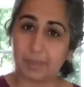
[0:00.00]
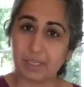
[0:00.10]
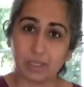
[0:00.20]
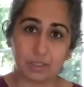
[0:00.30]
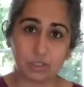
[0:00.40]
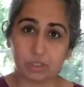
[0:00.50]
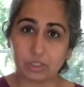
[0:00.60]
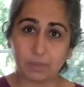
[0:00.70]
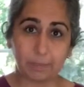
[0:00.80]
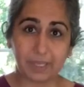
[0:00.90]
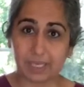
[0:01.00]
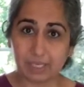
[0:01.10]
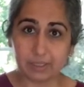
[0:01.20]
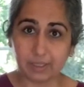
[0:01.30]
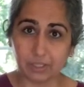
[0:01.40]
a cooked meat
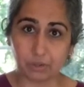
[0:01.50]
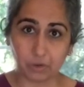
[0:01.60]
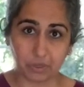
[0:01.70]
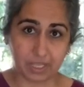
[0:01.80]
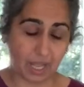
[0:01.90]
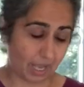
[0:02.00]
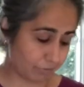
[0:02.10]
that you already have,